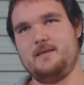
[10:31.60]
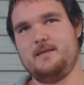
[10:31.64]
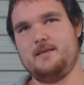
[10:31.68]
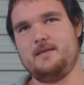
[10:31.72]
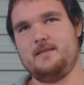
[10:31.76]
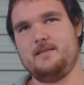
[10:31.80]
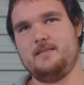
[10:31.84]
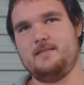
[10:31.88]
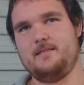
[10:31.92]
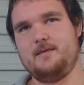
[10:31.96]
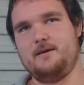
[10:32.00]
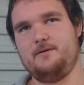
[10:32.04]

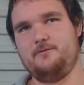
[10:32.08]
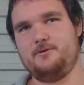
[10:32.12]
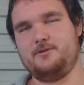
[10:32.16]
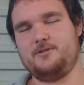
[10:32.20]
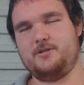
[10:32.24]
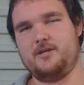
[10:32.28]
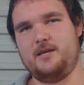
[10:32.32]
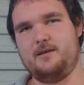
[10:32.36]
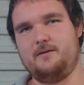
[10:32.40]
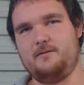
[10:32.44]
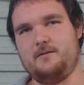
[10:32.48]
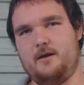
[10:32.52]
there
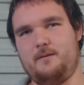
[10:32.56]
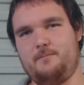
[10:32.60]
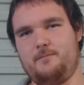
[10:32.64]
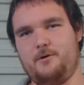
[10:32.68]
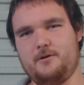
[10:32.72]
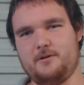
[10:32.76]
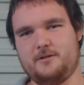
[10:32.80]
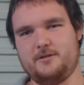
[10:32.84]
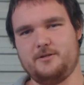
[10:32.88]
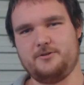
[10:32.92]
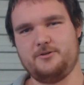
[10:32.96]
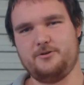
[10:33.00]
was a
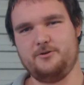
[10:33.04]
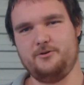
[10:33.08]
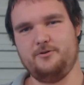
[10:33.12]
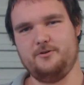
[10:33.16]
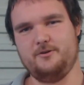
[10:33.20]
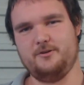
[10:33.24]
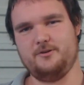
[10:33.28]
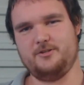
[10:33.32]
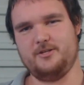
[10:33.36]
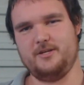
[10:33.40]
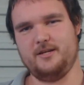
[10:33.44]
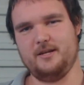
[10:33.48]
politician in
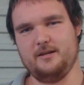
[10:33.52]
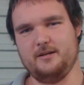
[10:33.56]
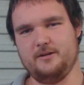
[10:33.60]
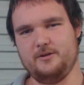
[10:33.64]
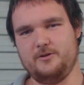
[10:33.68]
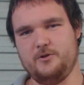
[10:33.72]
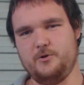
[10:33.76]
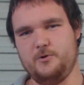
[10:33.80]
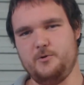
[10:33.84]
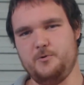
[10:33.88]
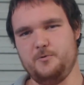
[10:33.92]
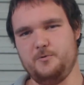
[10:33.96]
New
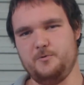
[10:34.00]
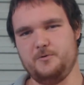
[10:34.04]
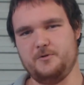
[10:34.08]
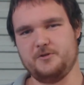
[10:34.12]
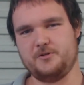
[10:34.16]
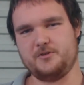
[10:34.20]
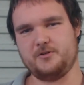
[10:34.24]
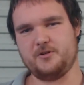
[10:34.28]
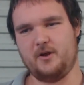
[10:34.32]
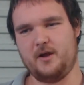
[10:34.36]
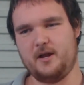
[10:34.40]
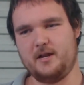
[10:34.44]
Zealand who
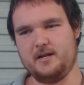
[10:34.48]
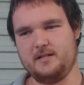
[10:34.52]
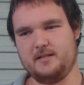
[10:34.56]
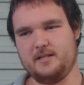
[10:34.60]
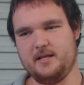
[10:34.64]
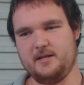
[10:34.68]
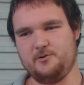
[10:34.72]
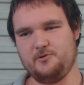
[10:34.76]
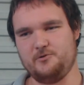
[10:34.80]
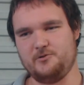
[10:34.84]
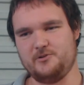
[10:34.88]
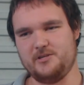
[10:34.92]
decided
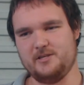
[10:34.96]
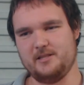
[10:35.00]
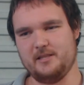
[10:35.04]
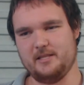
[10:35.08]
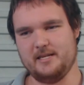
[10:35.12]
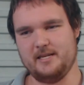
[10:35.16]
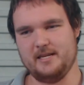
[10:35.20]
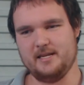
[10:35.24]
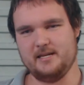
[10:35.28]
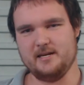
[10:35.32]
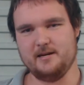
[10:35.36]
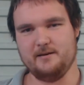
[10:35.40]
that New
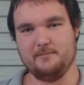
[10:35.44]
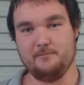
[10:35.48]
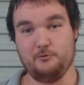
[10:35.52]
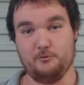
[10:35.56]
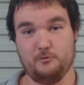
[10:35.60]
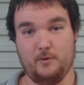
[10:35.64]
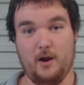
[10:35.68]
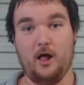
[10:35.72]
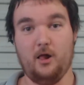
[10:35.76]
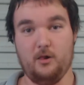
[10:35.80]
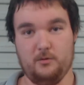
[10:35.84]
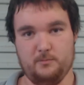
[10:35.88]
Zealand needed a
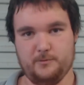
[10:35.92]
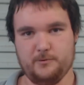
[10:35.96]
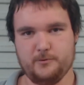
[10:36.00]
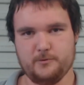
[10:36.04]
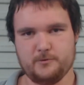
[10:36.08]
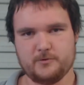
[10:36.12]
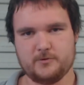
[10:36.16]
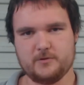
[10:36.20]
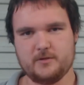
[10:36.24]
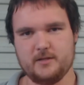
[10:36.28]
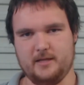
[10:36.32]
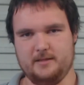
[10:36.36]
morale
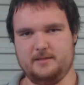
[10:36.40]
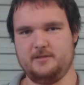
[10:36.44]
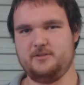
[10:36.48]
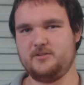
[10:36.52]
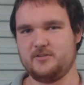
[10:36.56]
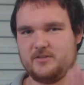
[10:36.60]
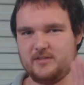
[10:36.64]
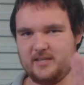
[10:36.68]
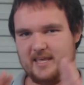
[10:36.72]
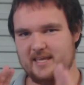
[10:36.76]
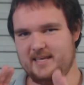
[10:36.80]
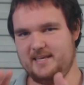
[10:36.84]
boost. And this
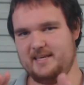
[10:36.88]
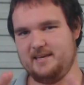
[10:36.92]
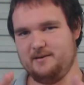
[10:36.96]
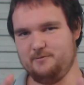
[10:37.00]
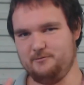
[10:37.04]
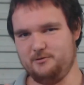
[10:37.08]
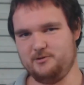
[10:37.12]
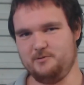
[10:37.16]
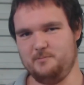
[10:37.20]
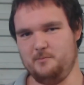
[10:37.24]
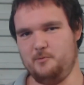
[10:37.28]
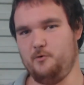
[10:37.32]
is key here, it
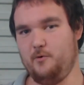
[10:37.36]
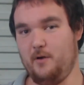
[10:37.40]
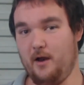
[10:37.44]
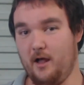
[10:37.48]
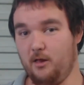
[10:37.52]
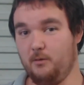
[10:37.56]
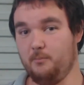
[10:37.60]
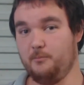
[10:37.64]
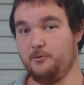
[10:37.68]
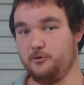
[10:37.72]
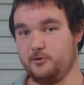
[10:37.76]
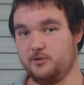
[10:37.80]
was a
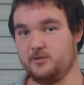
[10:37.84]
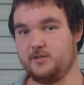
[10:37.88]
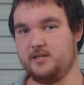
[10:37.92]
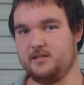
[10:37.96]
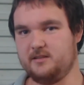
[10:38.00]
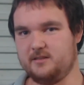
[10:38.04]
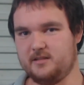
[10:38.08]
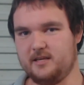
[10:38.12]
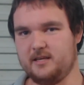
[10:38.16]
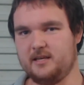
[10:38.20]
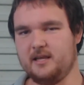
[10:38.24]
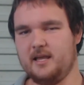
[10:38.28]
morale
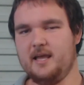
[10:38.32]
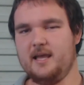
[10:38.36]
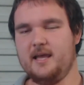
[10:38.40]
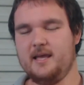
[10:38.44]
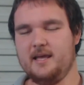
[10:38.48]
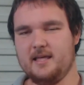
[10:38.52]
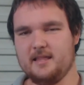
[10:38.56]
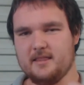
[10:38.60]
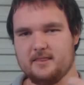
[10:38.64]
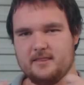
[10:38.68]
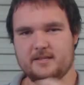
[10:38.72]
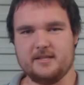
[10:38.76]
boosting thing.
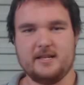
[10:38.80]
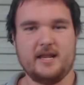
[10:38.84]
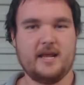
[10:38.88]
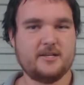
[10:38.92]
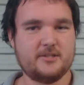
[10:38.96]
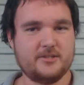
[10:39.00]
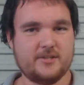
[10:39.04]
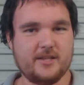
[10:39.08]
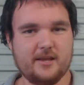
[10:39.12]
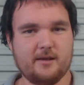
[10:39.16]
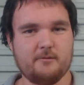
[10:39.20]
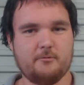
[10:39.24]
The
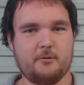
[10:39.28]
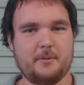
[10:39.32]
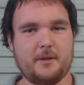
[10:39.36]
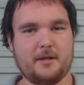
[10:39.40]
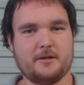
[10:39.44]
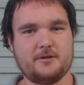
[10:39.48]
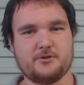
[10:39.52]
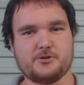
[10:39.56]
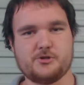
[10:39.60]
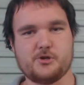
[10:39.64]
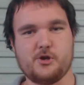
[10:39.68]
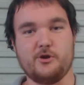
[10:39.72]
next thing I'm
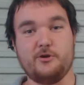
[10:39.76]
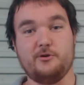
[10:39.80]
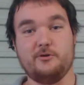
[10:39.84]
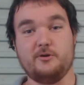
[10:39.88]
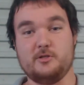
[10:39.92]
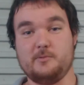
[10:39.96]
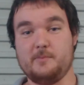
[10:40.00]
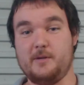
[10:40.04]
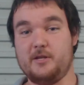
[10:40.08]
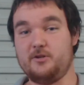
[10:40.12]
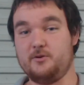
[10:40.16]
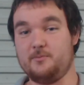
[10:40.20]
about to show you
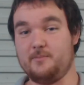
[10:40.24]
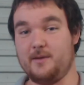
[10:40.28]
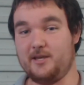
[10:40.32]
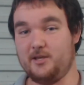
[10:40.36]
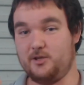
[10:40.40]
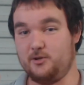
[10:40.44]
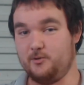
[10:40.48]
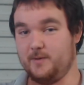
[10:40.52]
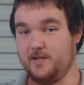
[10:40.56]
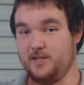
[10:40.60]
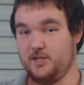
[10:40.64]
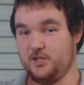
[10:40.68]
was meant to
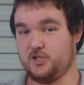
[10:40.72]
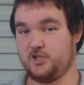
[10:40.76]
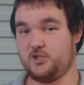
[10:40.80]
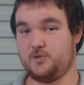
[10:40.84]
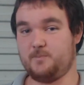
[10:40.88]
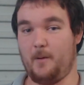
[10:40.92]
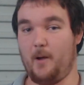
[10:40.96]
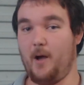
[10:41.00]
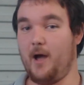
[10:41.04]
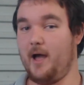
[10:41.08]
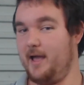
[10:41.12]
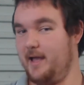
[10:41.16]
make you
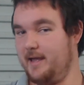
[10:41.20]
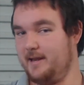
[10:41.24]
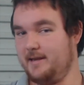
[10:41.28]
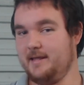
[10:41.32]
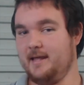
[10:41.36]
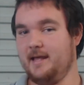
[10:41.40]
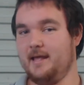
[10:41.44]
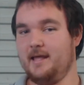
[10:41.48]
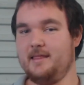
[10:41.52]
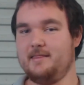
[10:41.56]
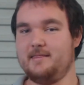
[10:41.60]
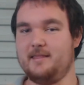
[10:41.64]
inspired
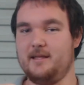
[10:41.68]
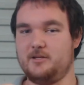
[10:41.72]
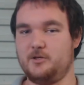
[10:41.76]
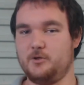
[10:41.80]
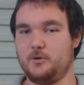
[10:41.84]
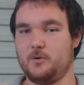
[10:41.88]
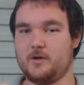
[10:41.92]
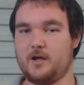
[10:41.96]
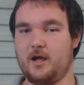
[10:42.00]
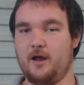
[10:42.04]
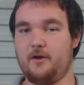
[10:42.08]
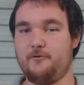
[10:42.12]
that
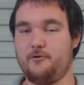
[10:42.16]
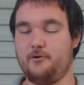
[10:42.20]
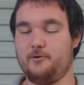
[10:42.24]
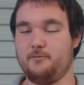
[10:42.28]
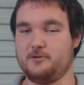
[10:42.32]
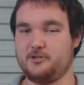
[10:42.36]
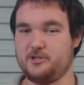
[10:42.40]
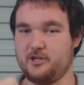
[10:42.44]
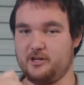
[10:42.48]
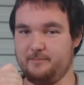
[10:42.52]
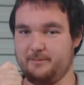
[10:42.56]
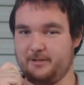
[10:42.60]
your country
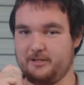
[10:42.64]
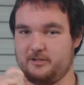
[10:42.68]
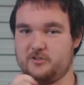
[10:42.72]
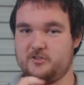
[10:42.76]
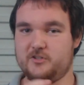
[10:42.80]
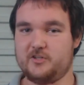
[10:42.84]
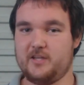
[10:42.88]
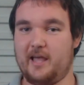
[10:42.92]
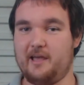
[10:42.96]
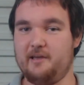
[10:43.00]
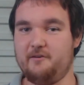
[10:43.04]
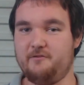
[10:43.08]
was going to be
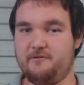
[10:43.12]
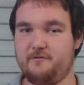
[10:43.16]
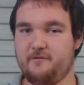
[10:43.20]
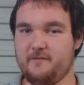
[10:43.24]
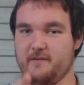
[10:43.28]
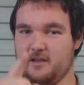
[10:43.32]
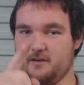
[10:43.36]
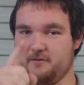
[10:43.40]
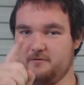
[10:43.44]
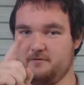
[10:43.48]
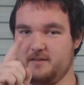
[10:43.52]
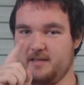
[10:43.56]
safe
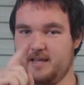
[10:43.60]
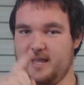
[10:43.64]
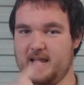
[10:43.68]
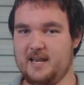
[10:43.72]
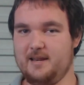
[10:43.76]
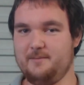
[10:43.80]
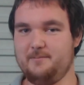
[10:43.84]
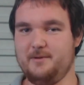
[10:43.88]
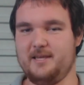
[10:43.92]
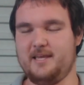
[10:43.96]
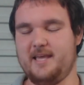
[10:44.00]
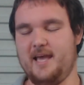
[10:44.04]
if the
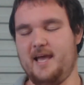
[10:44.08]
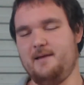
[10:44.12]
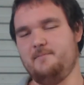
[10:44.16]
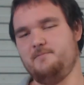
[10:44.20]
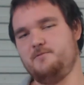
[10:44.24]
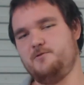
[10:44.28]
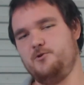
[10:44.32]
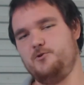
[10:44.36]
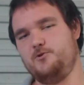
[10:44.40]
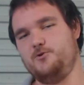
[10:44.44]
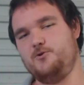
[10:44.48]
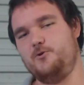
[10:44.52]
enemy came
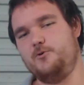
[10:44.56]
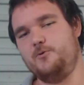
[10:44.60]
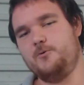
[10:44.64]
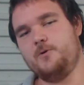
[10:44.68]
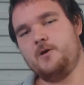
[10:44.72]
to you.